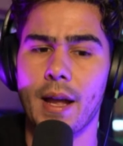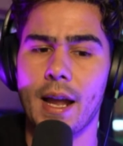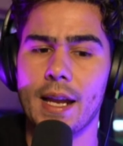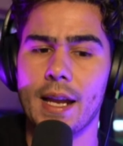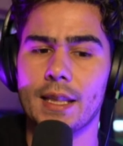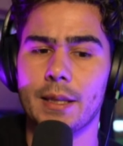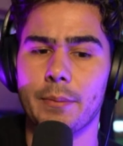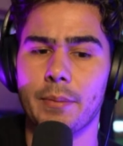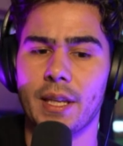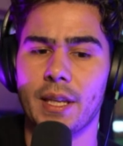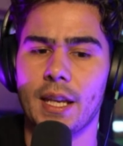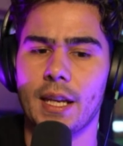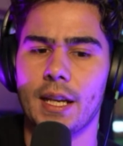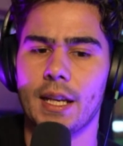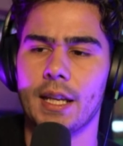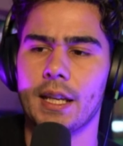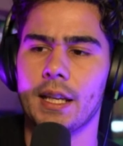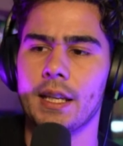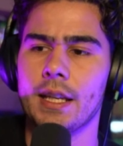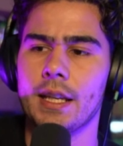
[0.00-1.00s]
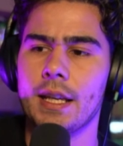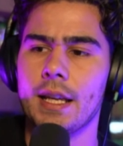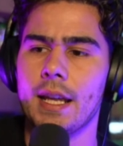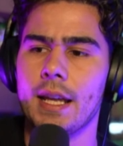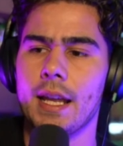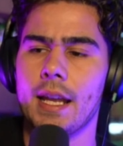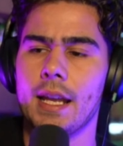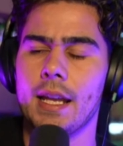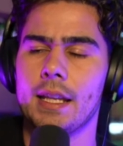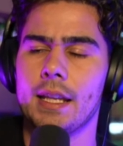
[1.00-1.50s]
in the beginning,
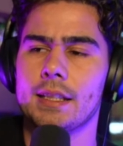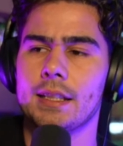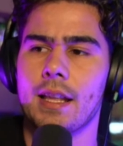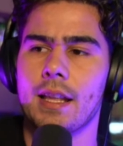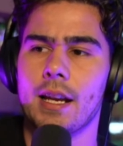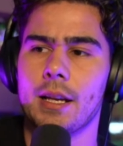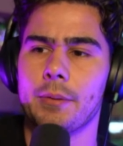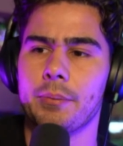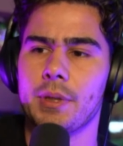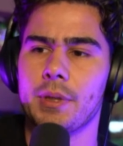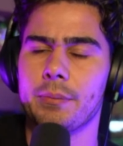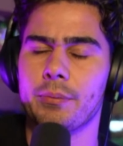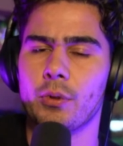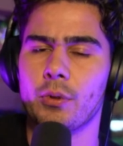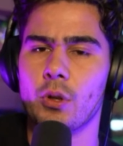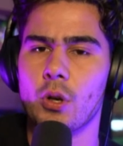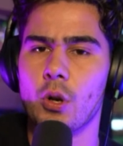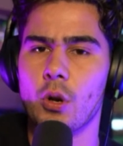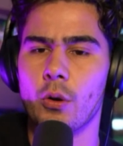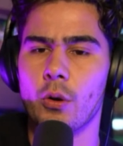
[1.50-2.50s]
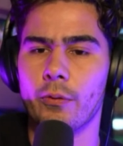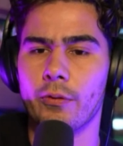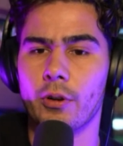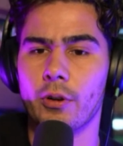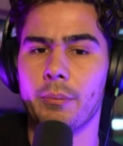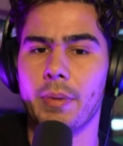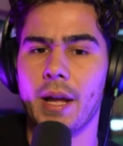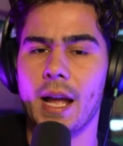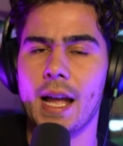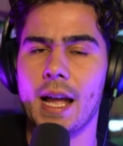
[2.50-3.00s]
and a lot of people
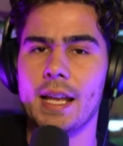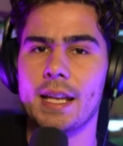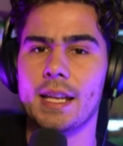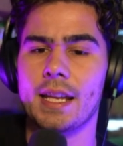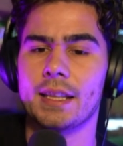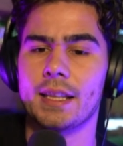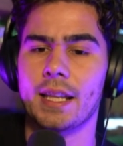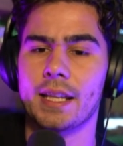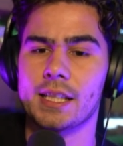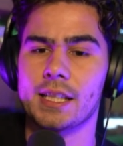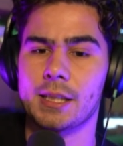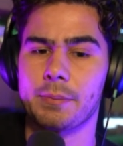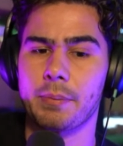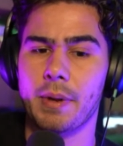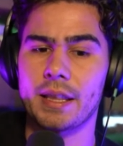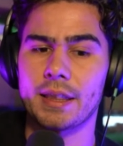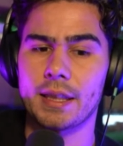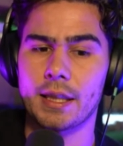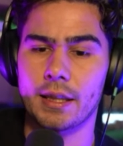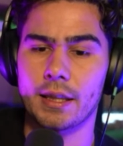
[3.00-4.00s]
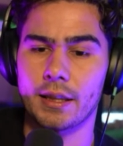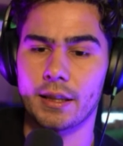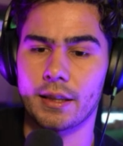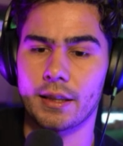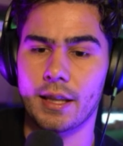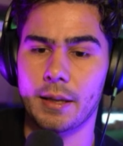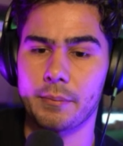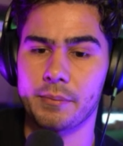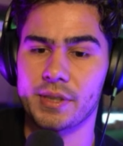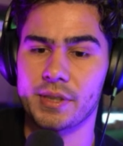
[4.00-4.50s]
overbuy and they spend
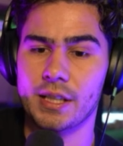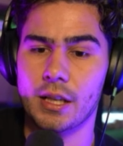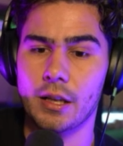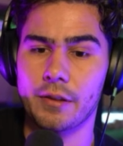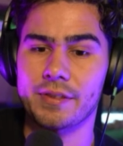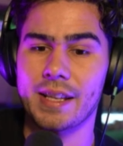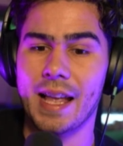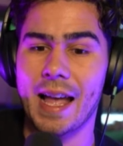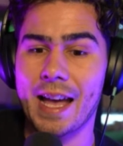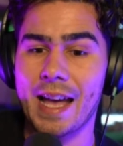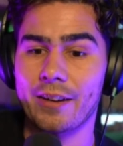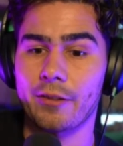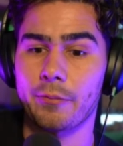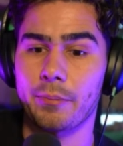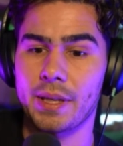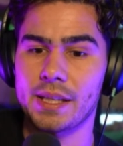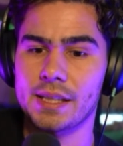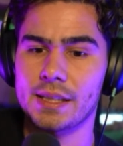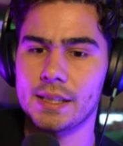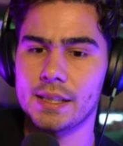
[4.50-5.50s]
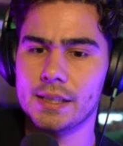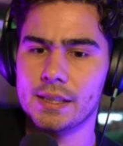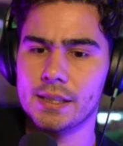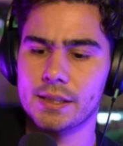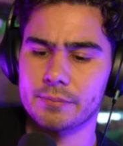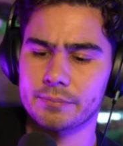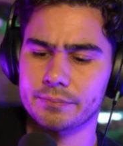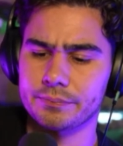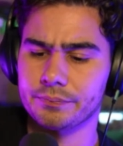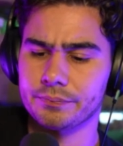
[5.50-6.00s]
themselves out of business,
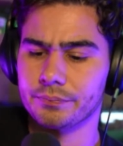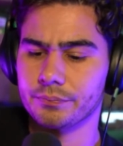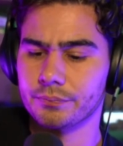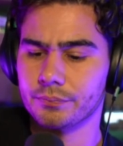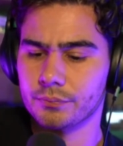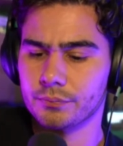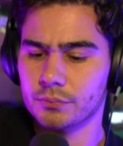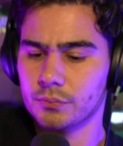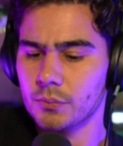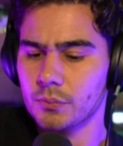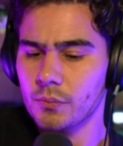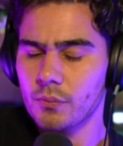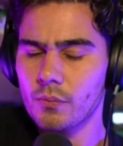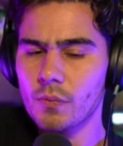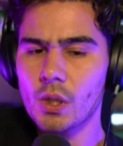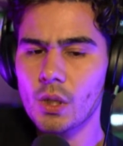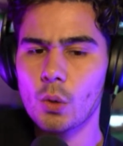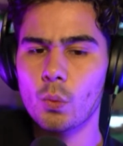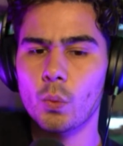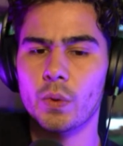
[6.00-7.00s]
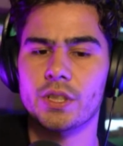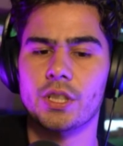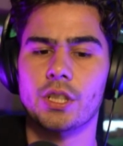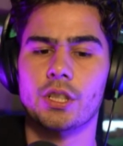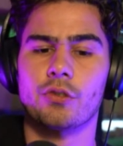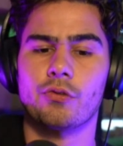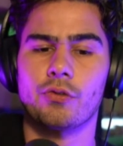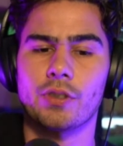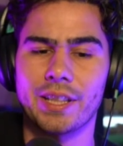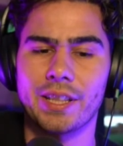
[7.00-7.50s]
which
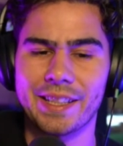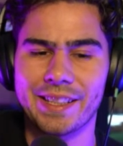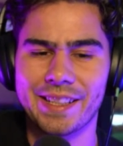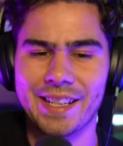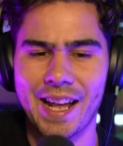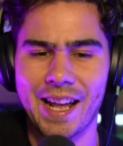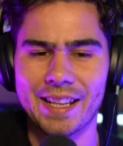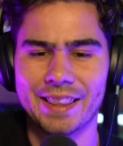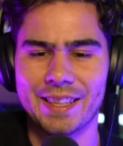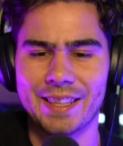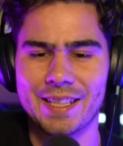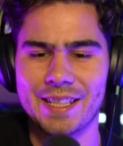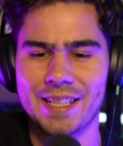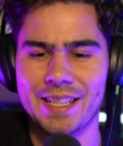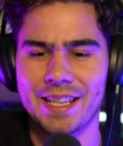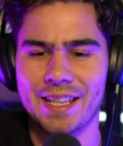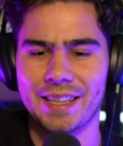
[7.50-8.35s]
is really not the